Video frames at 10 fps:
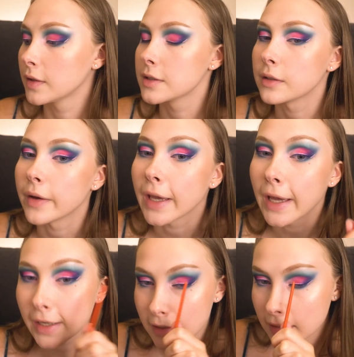So I
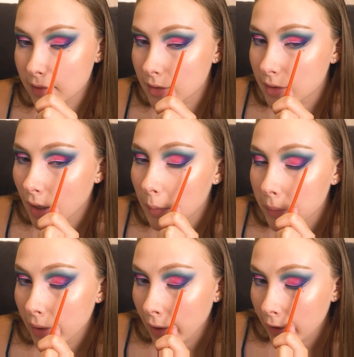kind of did the top
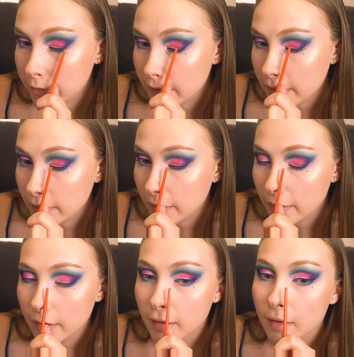half
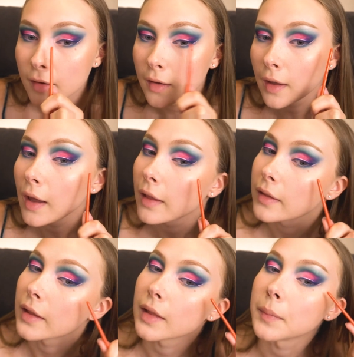here, and
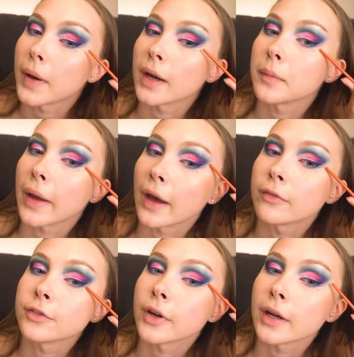then the bottom
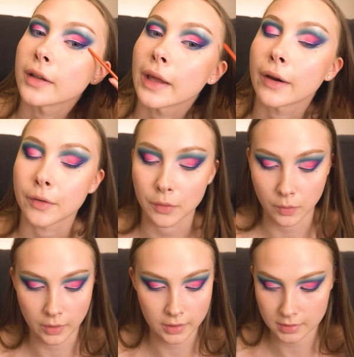half right on the outer
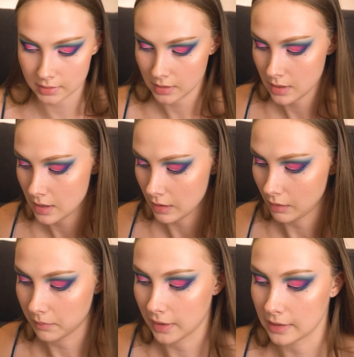corners.
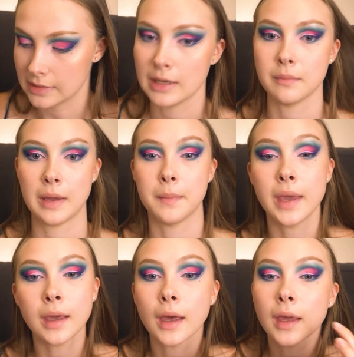I'm gonna take my
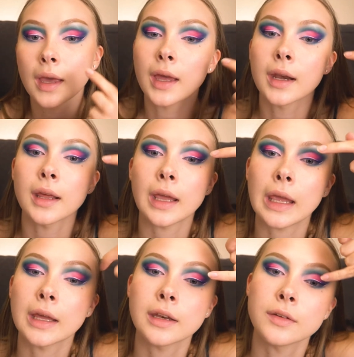pink again
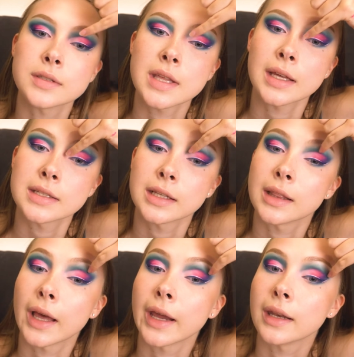and use that to
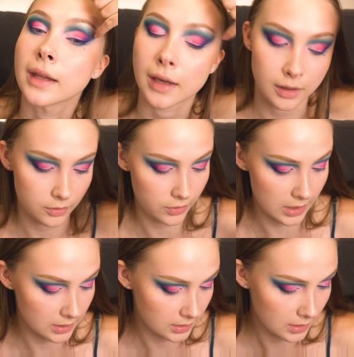line the cut
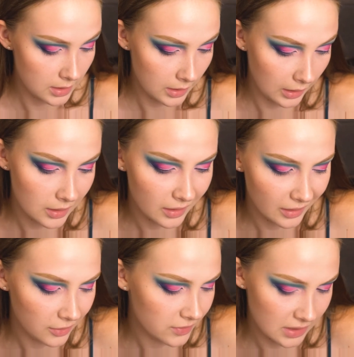crease, kind of
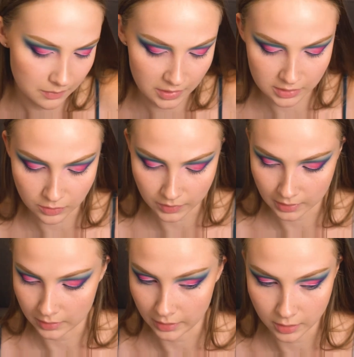like you've seen me do
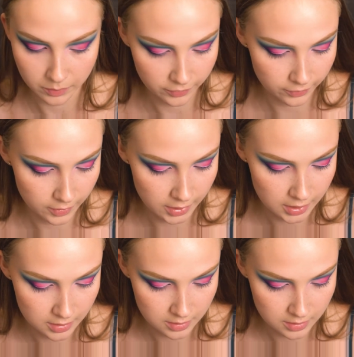with glitter before.